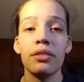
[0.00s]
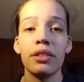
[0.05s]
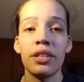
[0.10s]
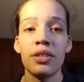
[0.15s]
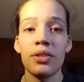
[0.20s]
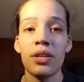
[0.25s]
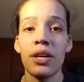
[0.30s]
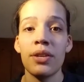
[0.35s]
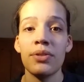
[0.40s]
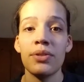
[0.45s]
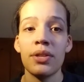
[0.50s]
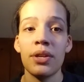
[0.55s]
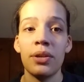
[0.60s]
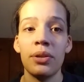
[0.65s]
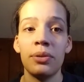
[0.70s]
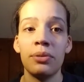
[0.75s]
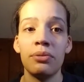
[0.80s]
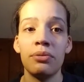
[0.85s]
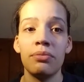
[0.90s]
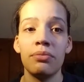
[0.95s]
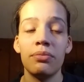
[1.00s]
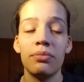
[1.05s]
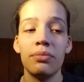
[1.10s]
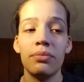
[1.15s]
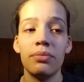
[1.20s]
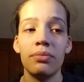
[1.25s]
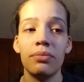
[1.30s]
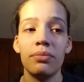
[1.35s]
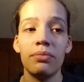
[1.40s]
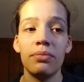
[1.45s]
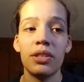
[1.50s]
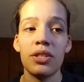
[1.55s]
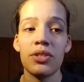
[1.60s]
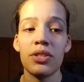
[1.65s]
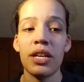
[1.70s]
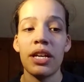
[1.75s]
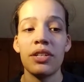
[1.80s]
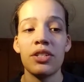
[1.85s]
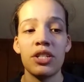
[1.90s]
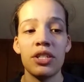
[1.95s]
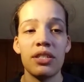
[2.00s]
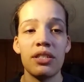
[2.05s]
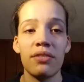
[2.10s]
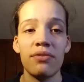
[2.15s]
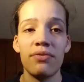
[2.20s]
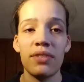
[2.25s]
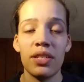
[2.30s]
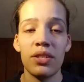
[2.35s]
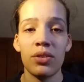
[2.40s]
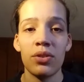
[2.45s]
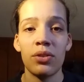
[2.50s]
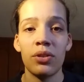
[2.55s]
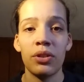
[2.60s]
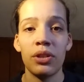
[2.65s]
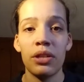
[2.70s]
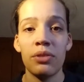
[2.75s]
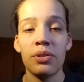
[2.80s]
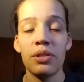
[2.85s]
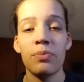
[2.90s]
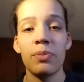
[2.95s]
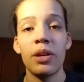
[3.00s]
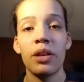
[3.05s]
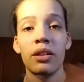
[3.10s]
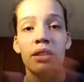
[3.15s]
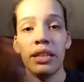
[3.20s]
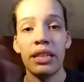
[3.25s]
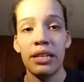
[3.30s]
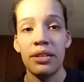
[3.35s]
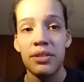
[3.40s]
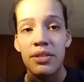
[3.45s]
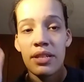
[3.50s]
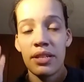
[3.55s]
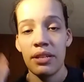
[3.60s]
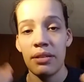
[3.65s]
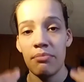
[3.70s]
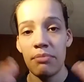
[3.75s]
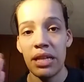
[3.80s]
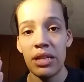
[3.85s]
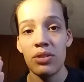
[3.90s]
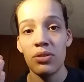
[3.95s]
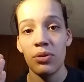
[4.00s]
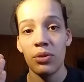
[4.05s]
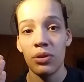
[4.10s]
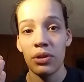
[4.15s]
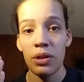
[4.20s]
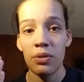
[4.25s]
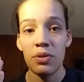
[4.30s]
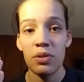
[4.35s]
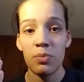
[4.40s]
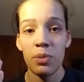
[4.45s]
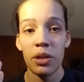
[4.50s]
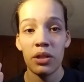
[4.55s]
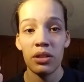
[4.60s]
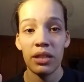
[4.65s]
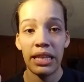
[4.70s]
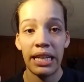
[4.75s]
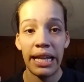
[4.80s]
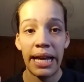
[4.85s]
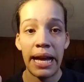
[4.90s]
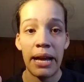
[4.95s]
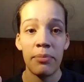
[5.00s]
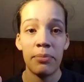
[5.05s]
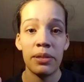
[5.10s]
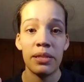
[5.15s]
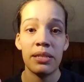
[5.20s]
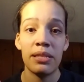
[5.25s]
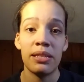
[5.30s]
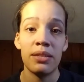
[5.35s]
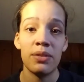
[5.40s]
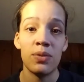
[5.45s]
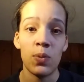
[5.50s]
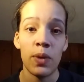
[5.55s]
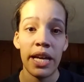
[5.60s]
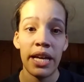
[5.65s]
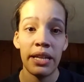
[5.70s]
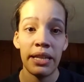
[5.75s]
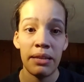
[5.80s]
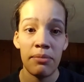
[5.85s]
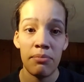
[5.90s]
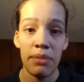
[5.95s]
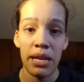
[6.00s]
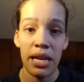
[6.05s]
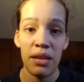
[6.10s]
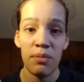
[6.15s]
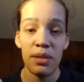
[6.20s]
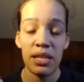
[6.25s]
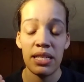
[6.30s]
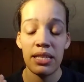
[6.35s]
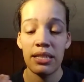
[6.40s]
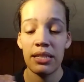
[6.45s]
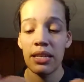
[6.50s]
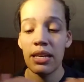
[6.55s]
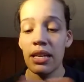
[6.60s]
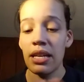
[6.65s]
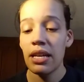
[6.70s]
There's not just a physical growth spurt, there's a mental growth spurt that happens as well in babies.